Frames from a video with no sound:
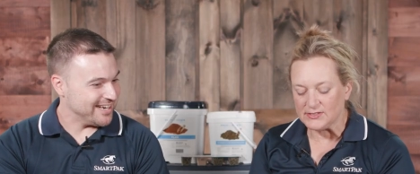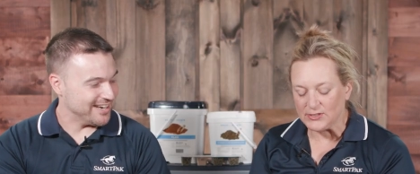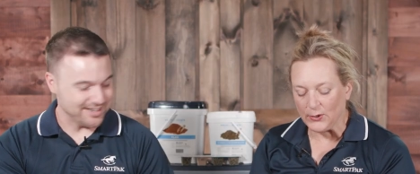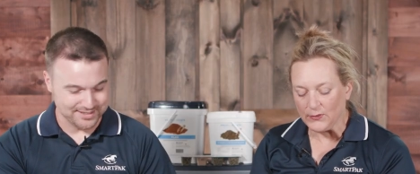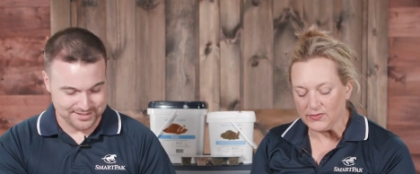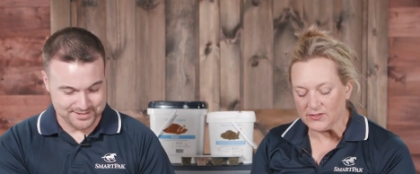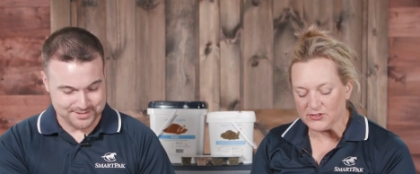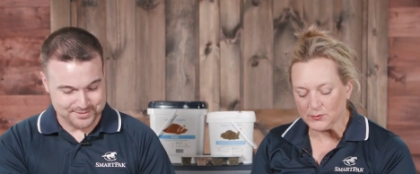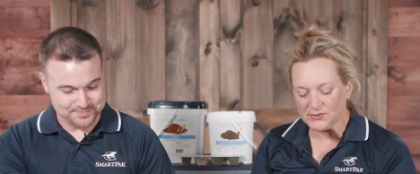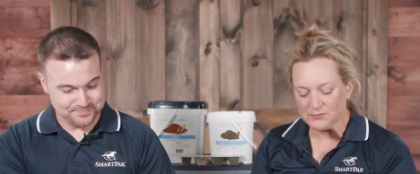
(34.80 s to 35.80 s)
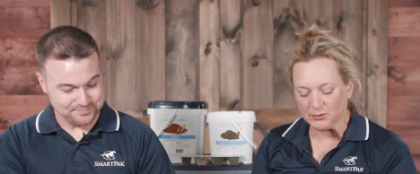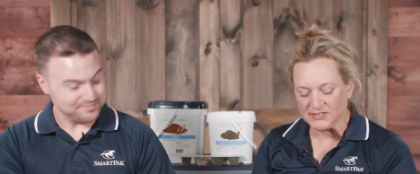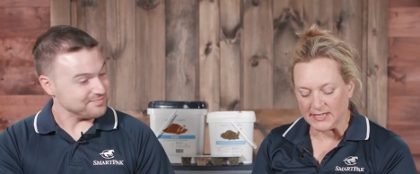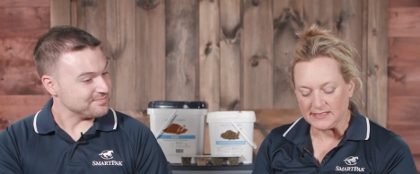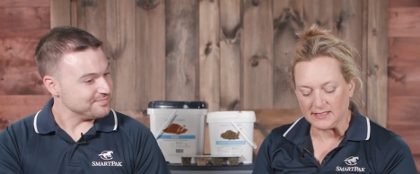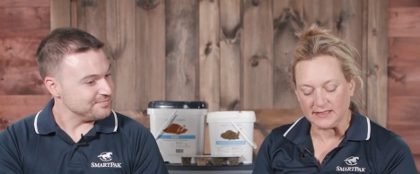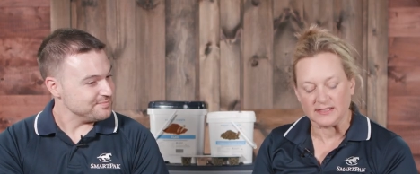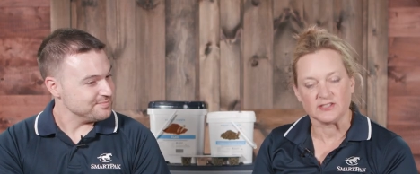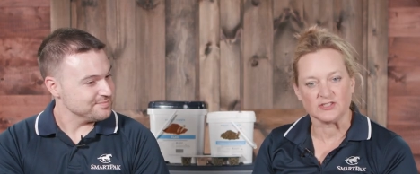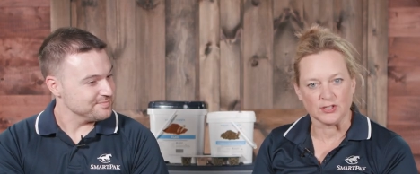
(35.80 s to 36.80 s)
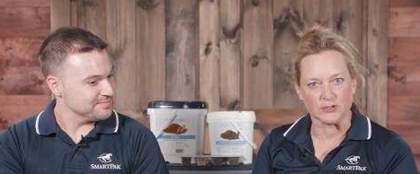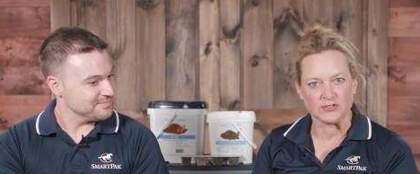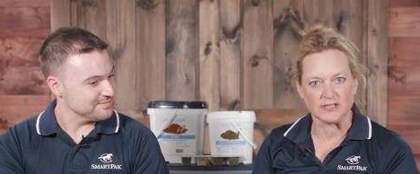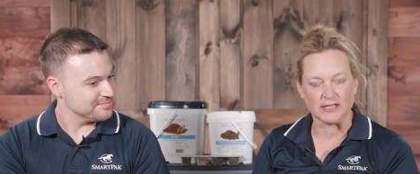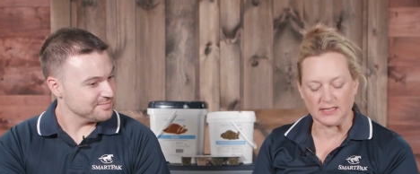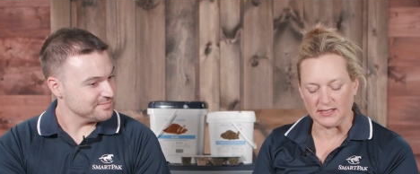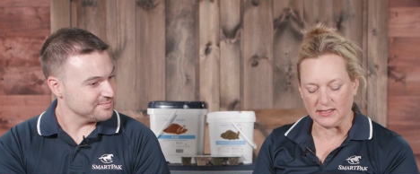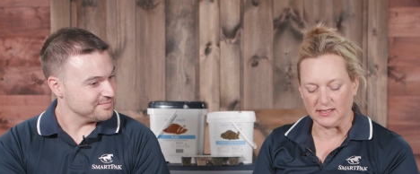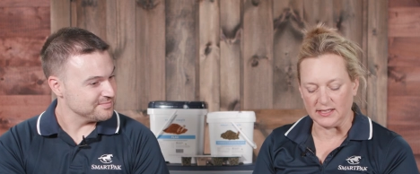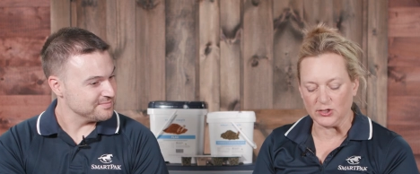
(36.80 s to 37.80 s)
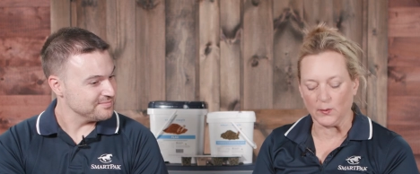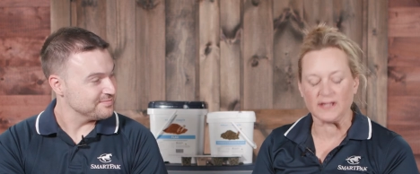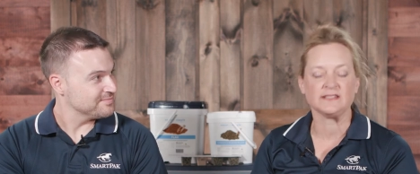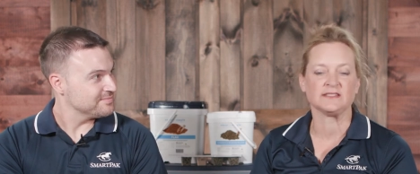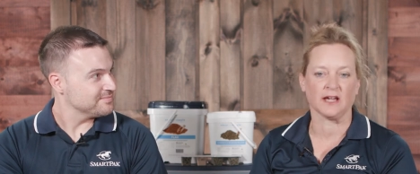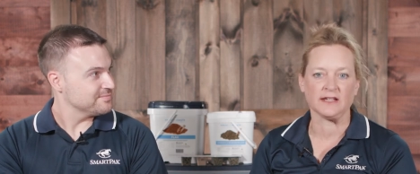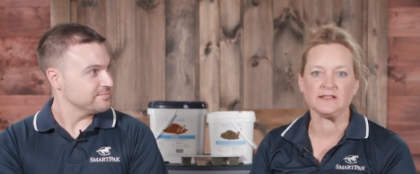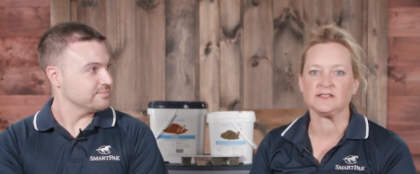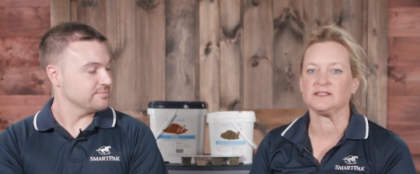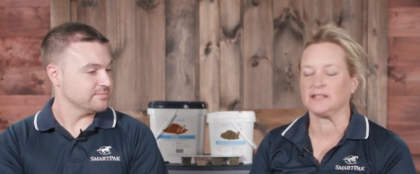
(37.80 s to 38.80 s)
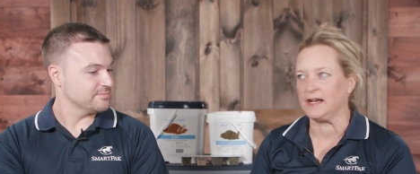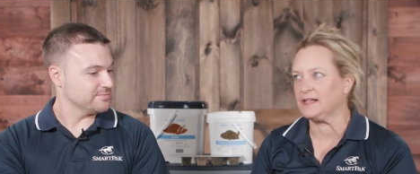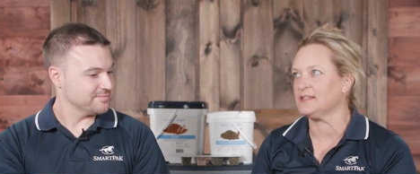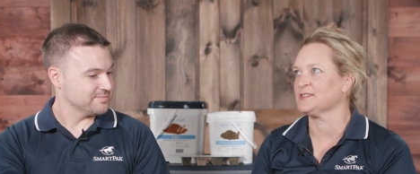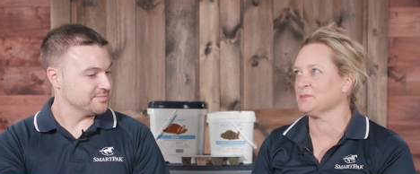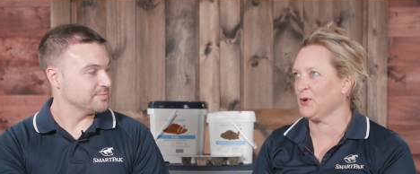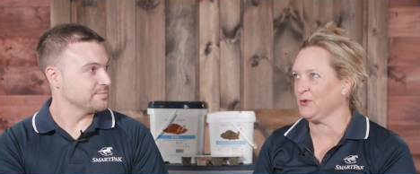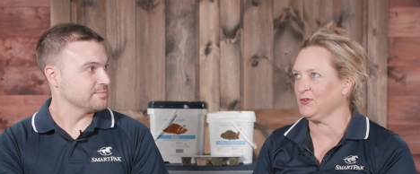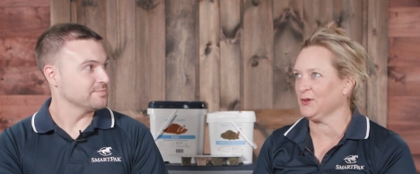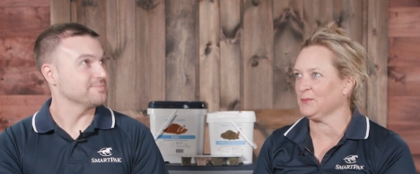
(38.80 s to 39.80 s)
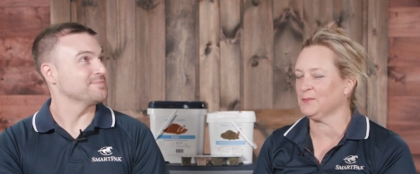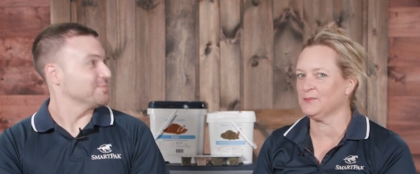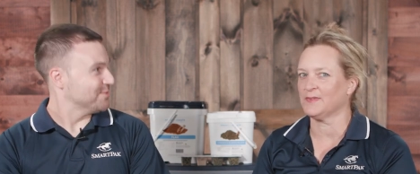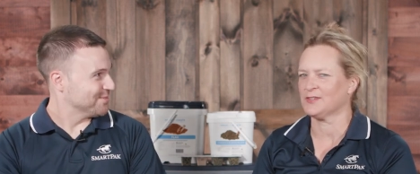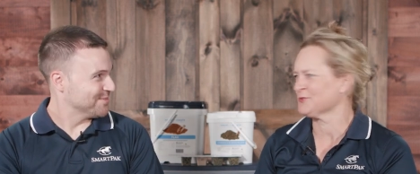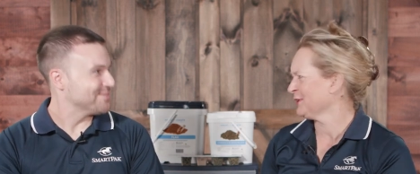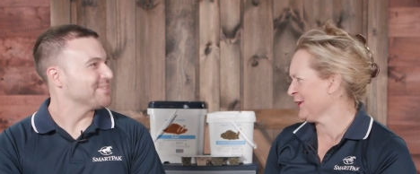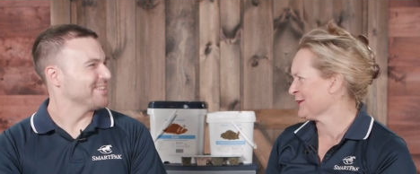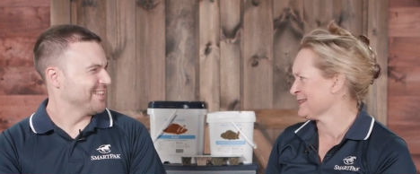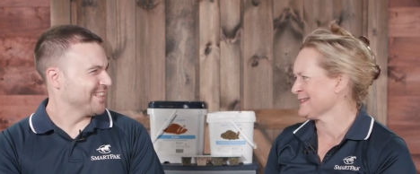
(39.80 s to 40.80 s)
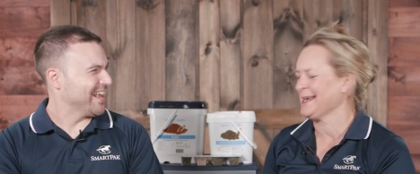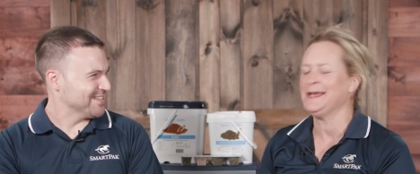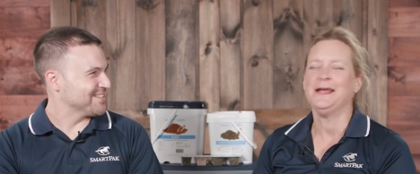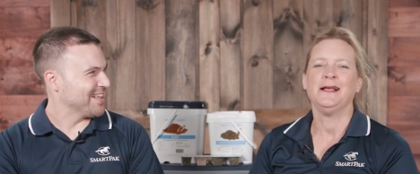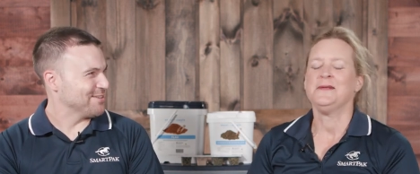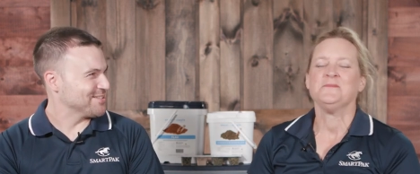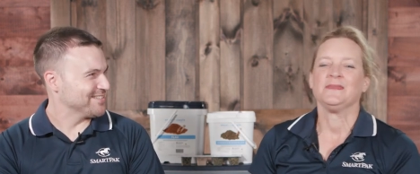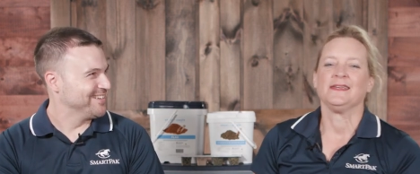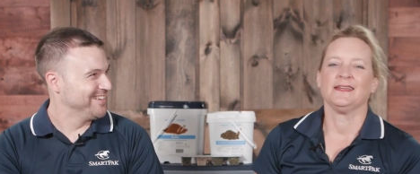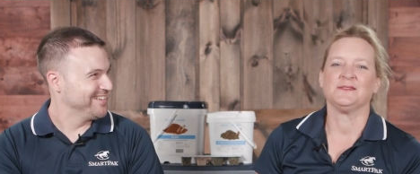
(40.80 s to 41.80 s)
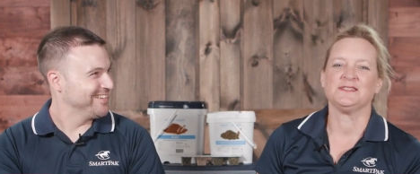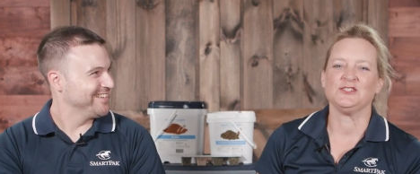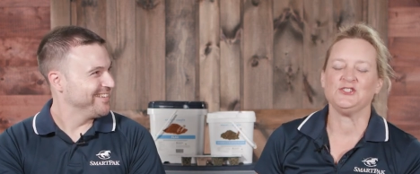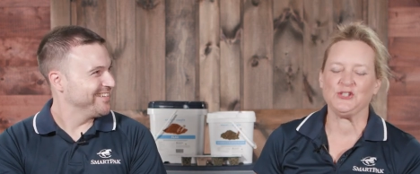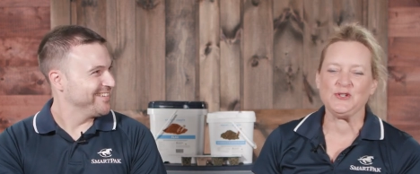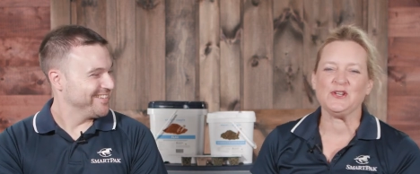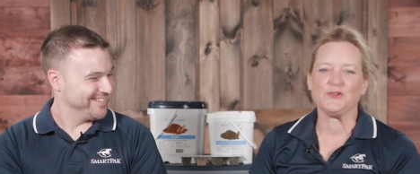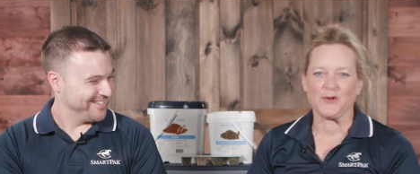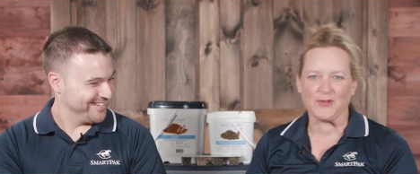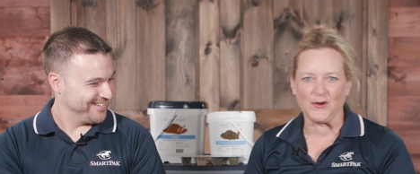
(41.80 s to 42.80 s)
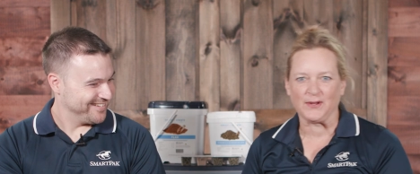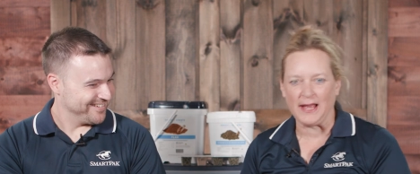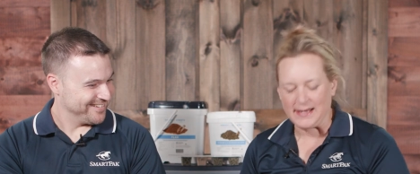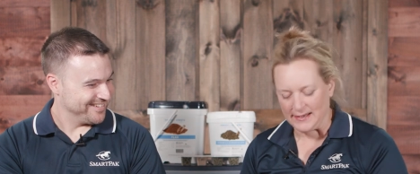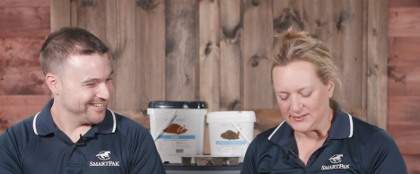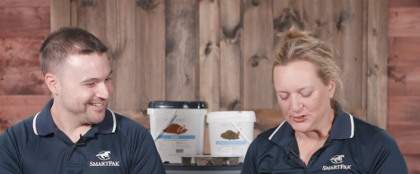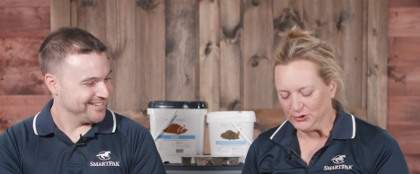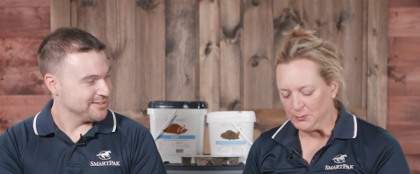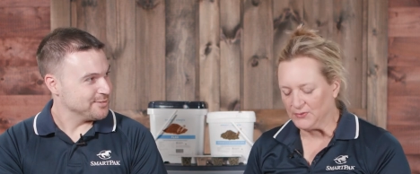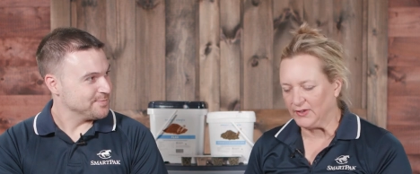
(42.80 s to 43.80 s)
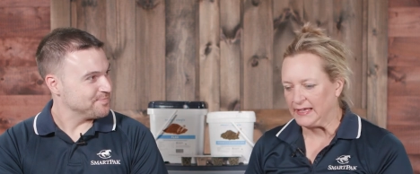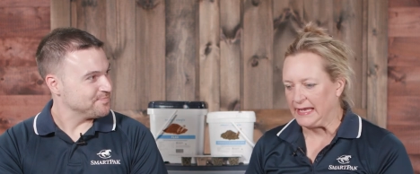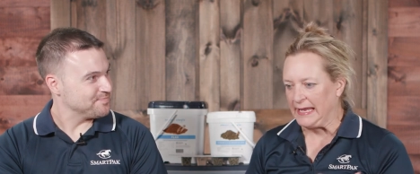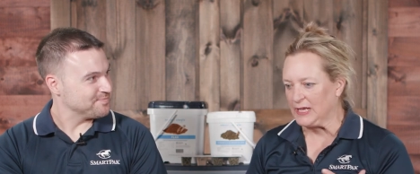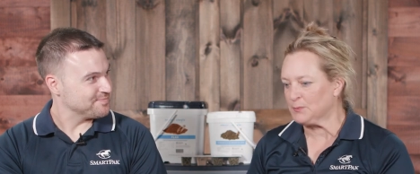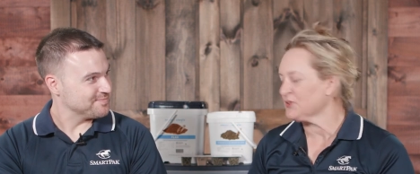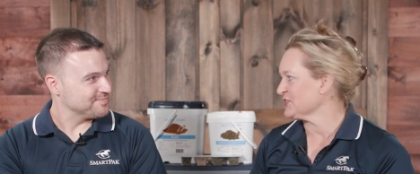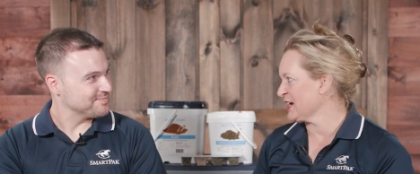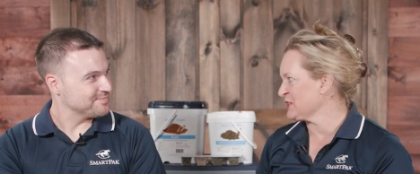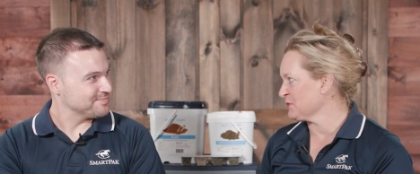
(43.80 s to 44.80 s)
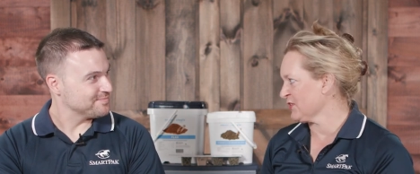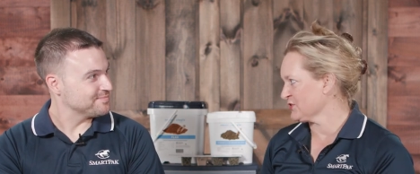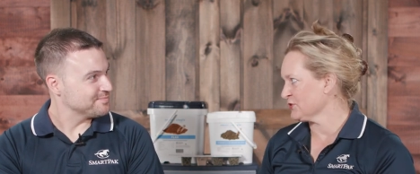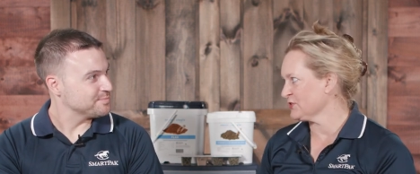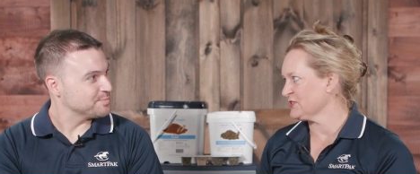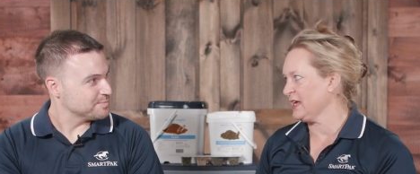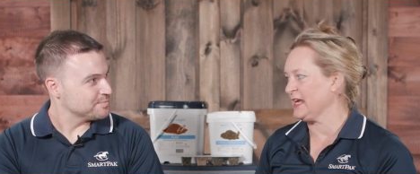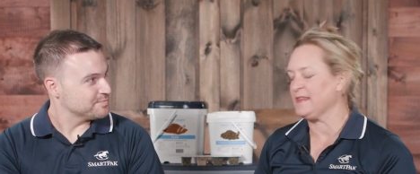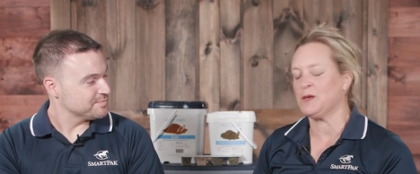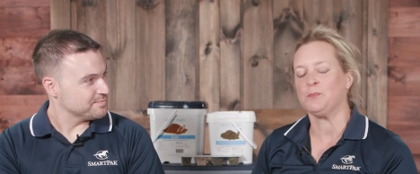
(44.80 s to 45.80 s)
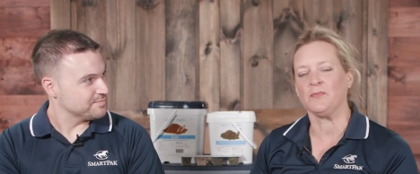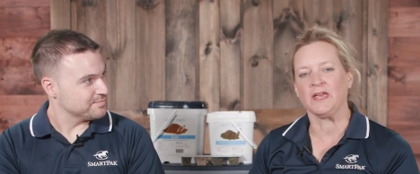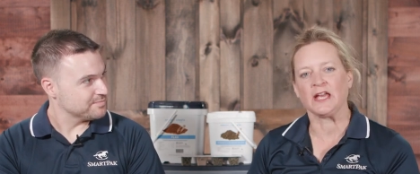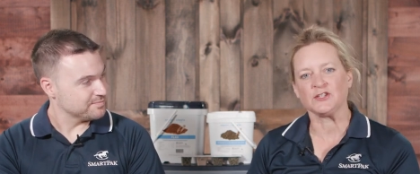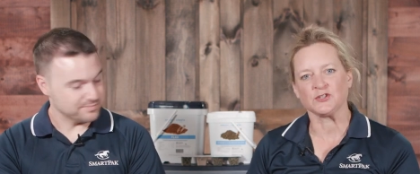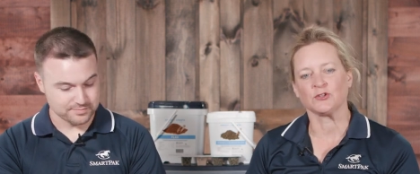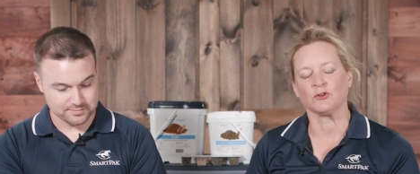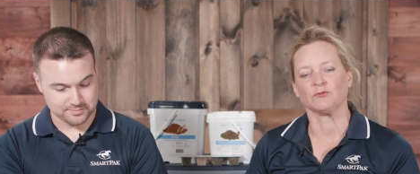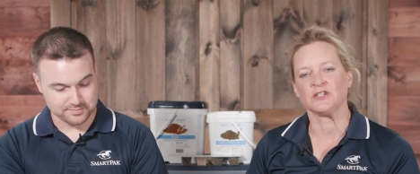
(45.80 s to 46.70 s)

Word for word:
Speaker 1: here. So this was presented at this year's Equine Science Society Symposium. That's really hard to
Speaker 2: say. That was, that was
Speaker 1: it was in June in North Carolina. It's a group of like animal science professors, and they, they answered a